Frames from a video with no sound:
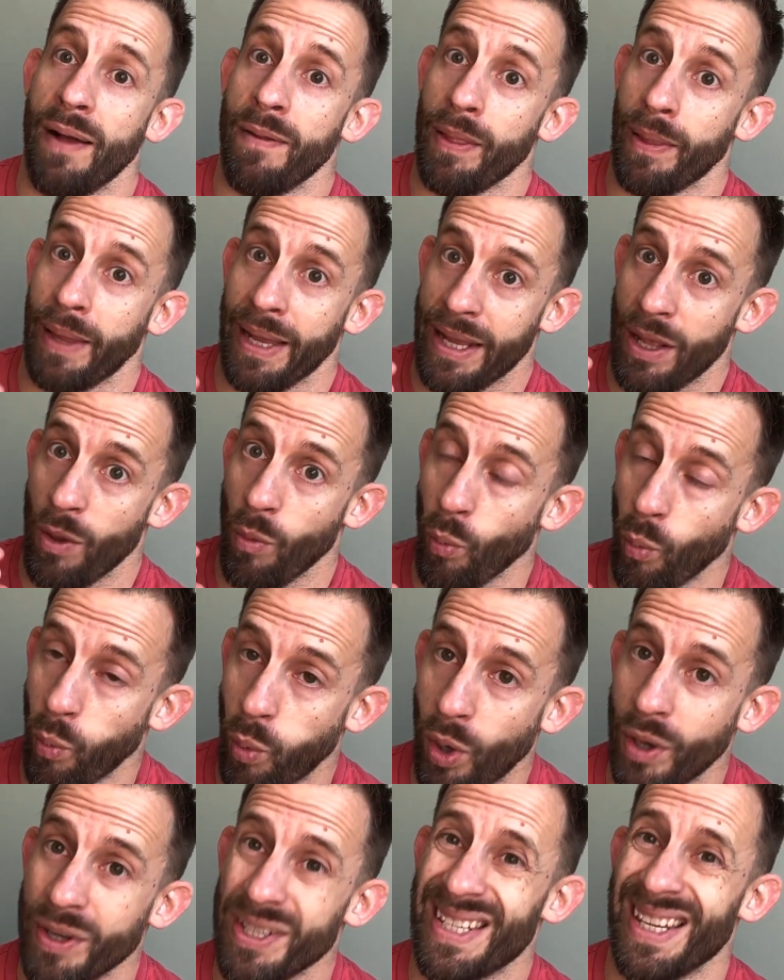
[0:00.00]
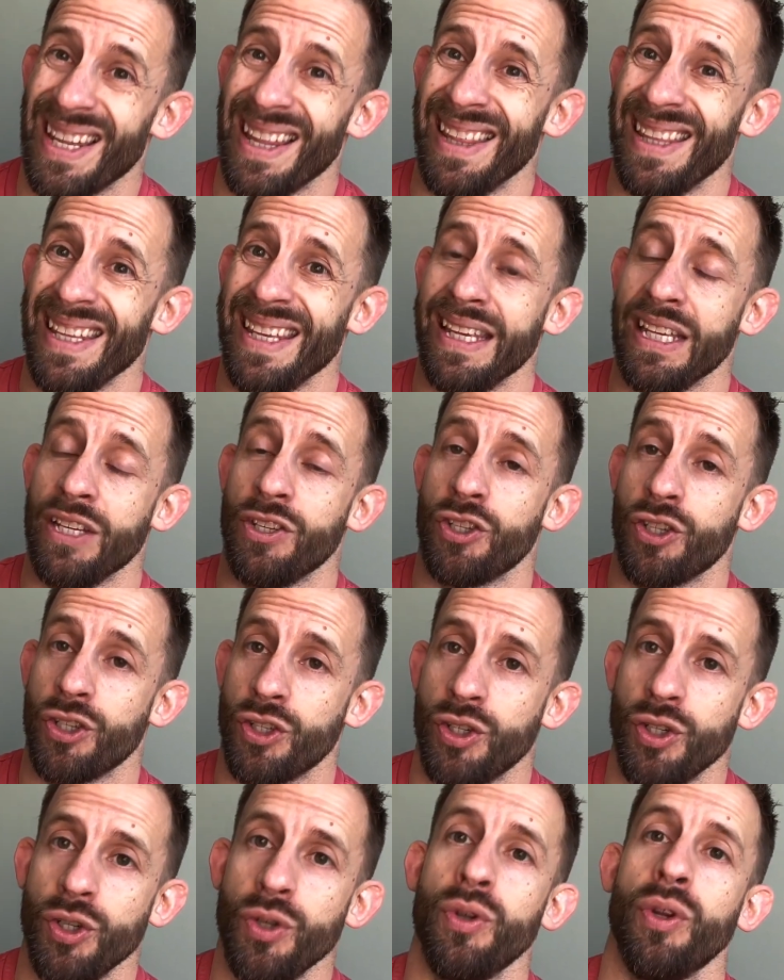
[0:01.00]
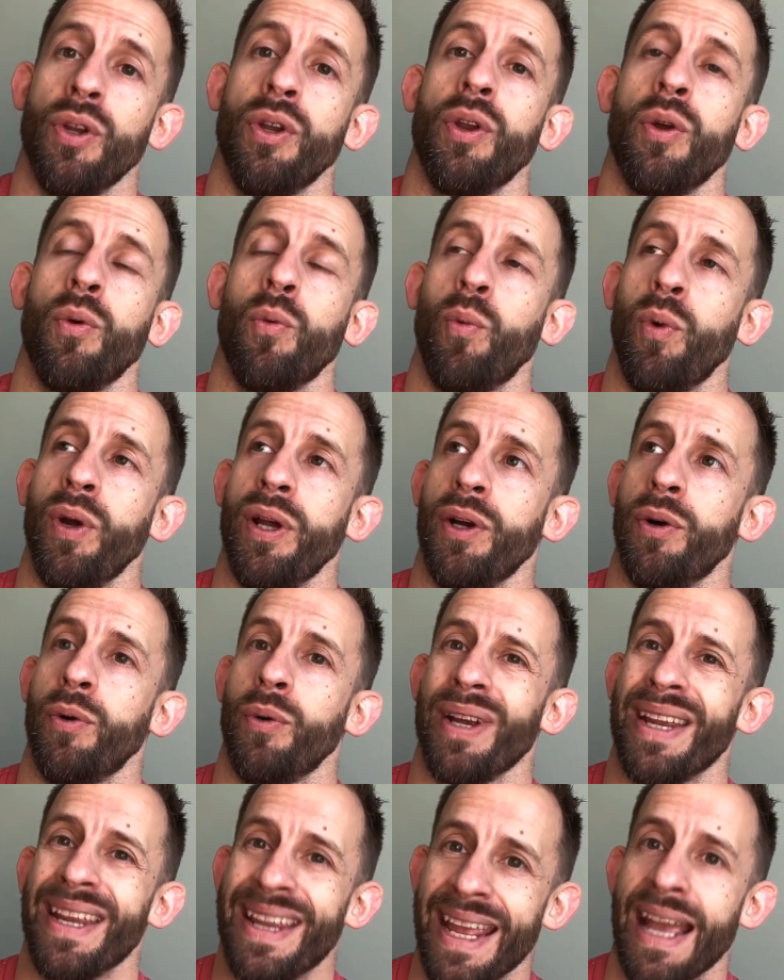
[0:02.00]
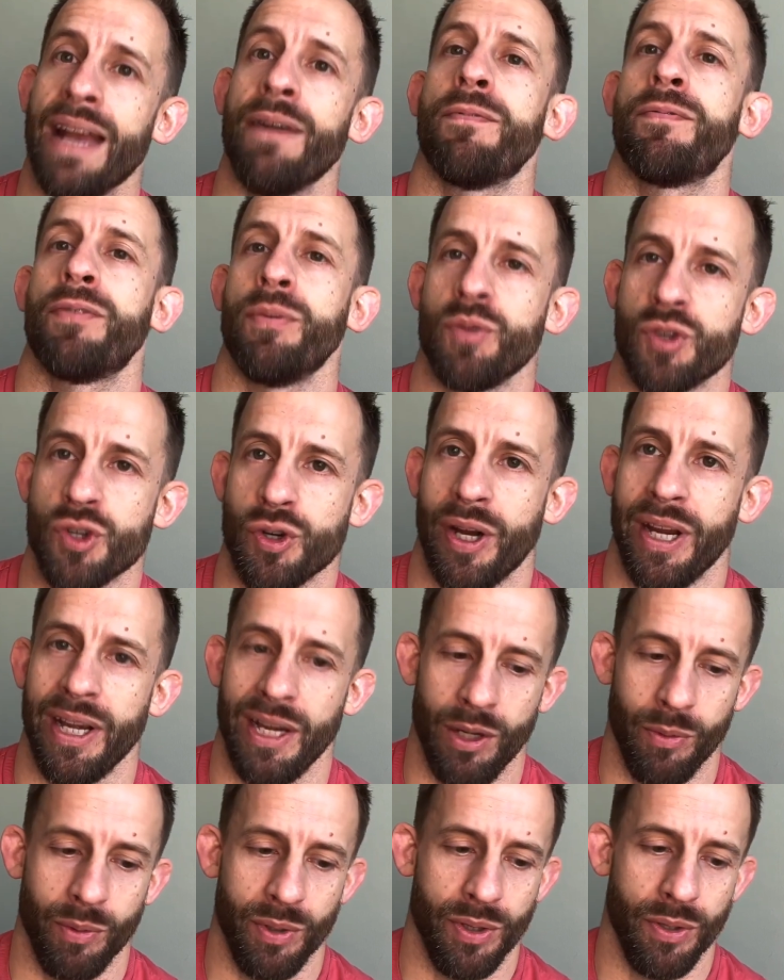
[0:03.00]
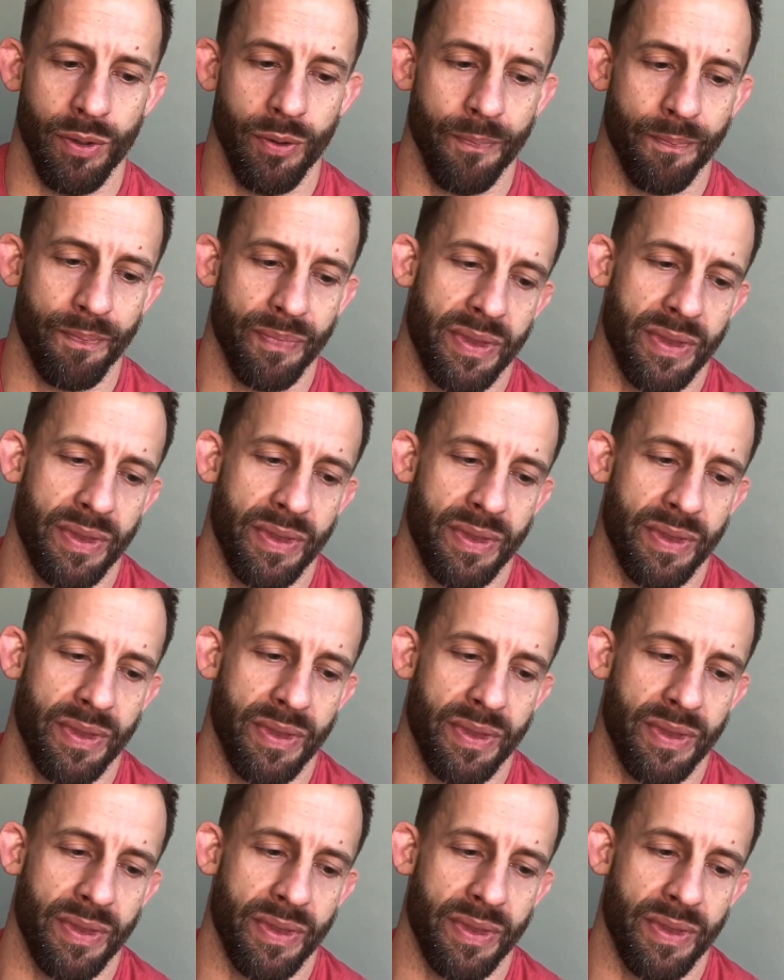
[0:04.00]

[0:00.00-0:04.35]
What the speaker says: like what the student will get from training with you.